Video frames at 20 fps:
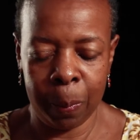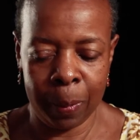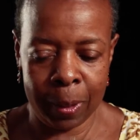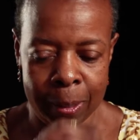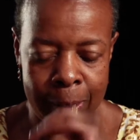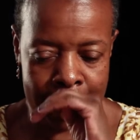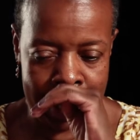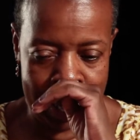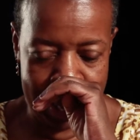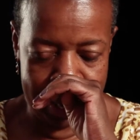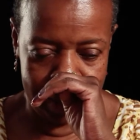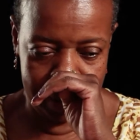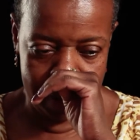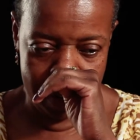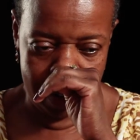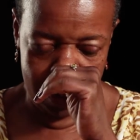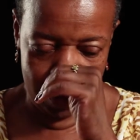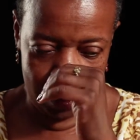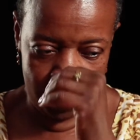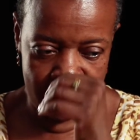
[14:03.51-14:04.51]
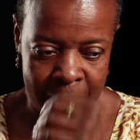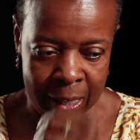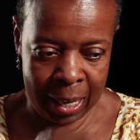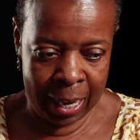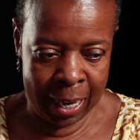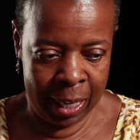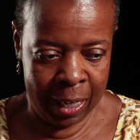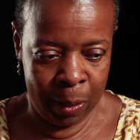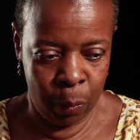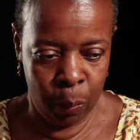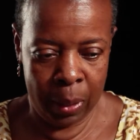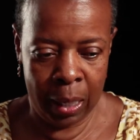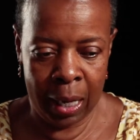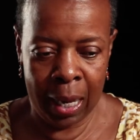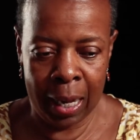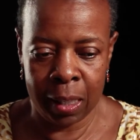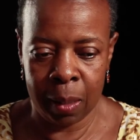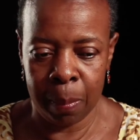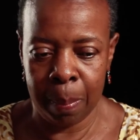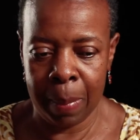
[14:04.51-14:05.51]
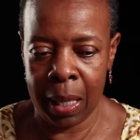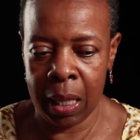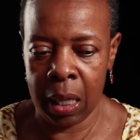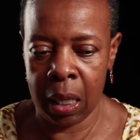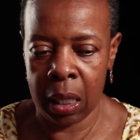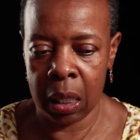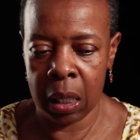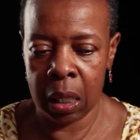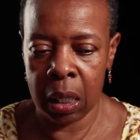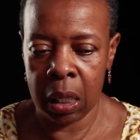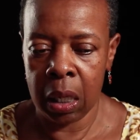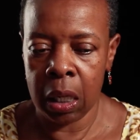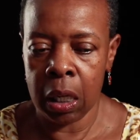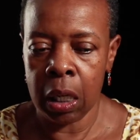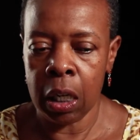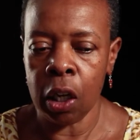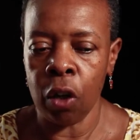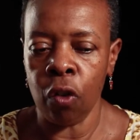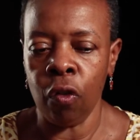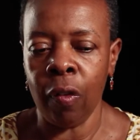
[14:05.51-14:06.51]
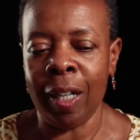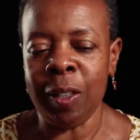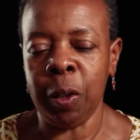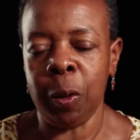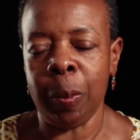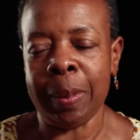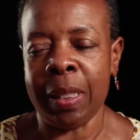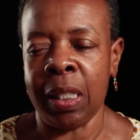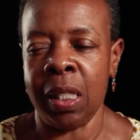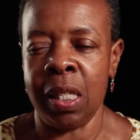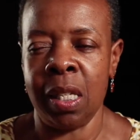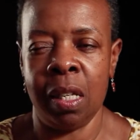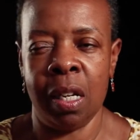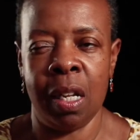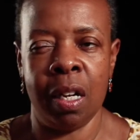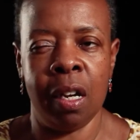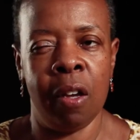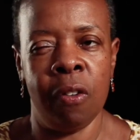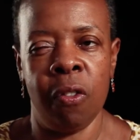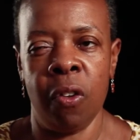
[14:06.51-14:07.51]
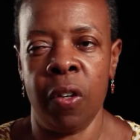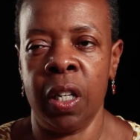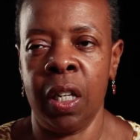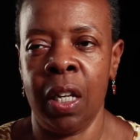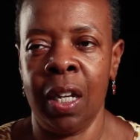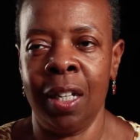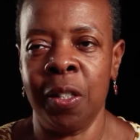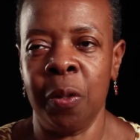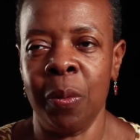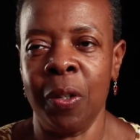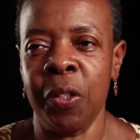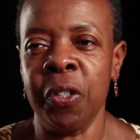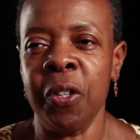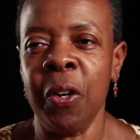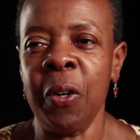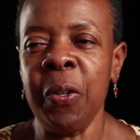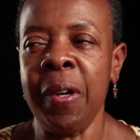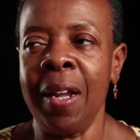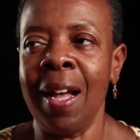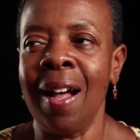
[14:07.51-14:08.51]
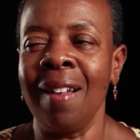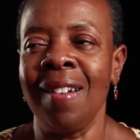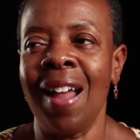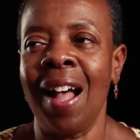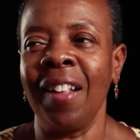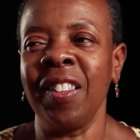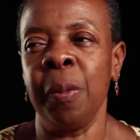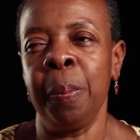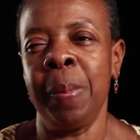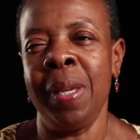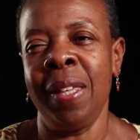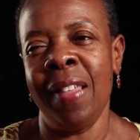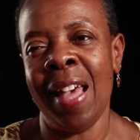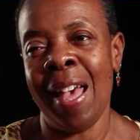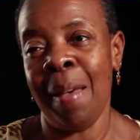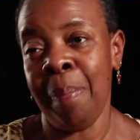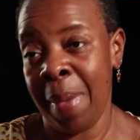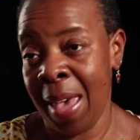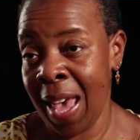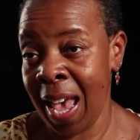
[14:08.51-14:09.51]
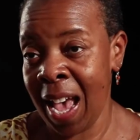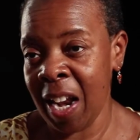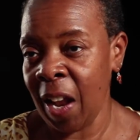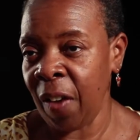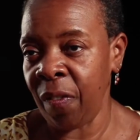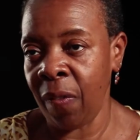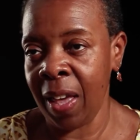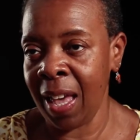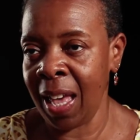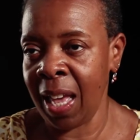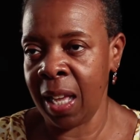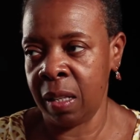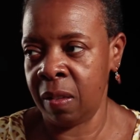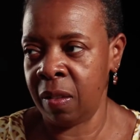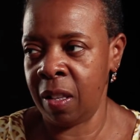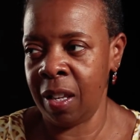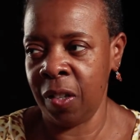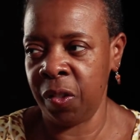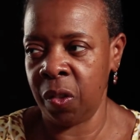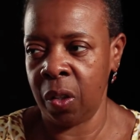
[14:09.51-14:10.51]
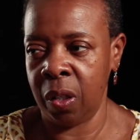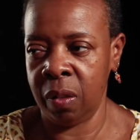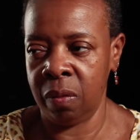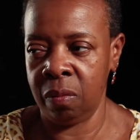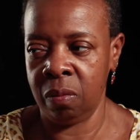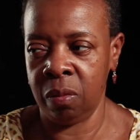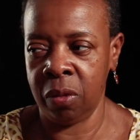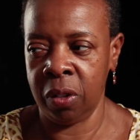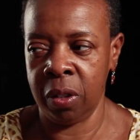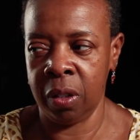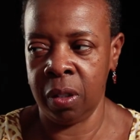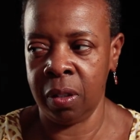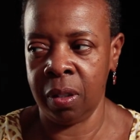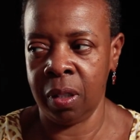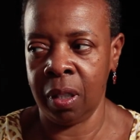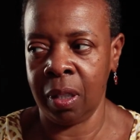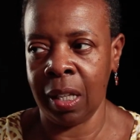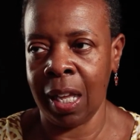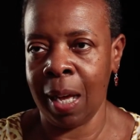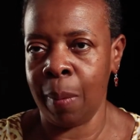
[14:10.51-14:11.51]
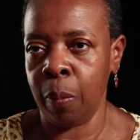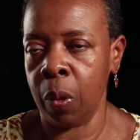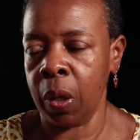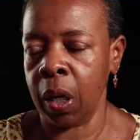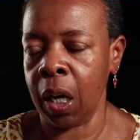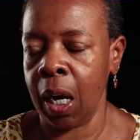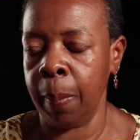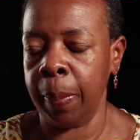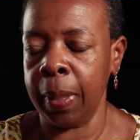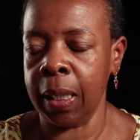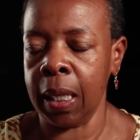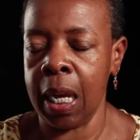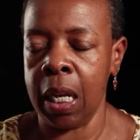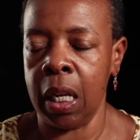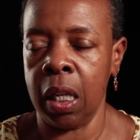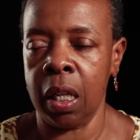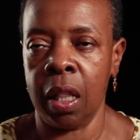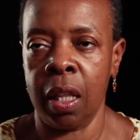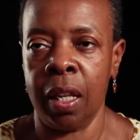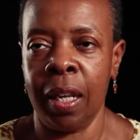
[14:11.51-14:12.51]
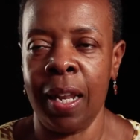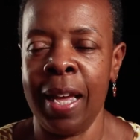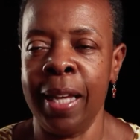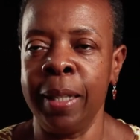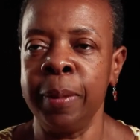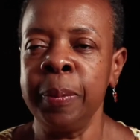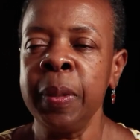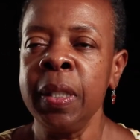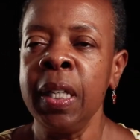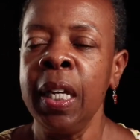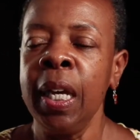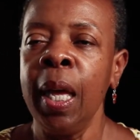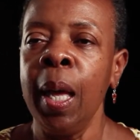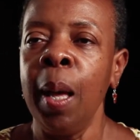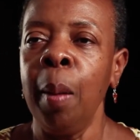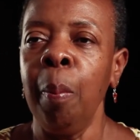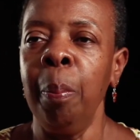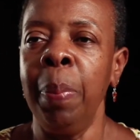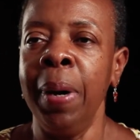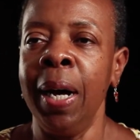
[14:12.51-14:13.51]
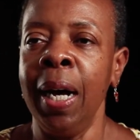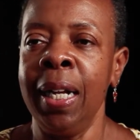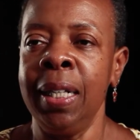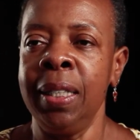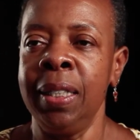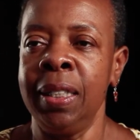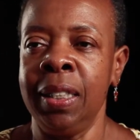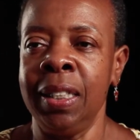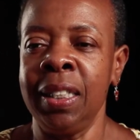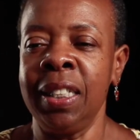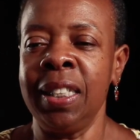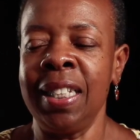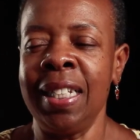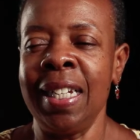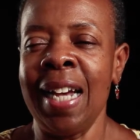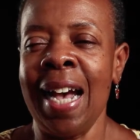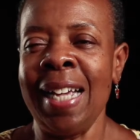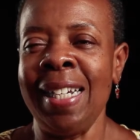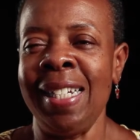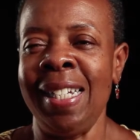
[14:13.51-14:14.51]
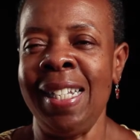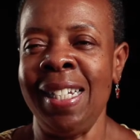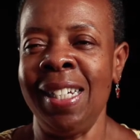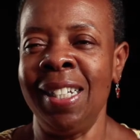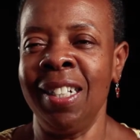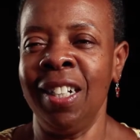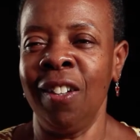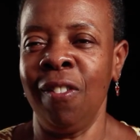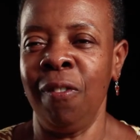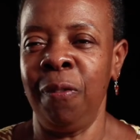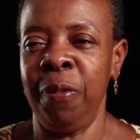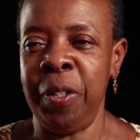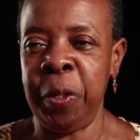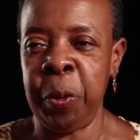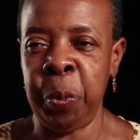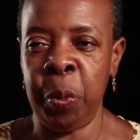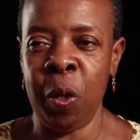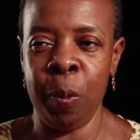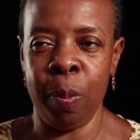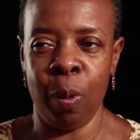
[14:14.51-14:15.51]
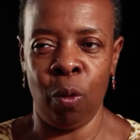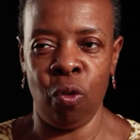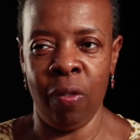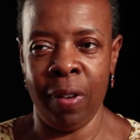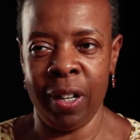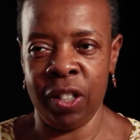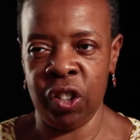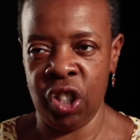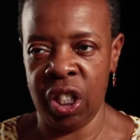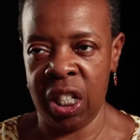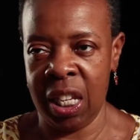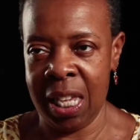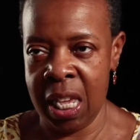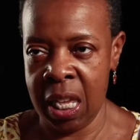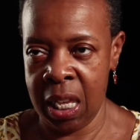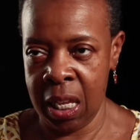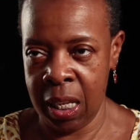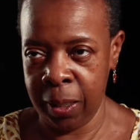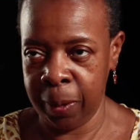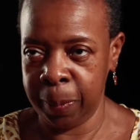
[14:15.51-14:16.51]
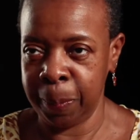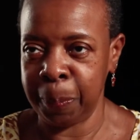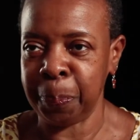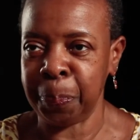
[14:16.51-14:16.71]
was at another site, and we had to make arrangements to see that other kid. So it turned out not to be that bad. I've had things that were a lot more complicated than that. But just the idea of these people rushing in,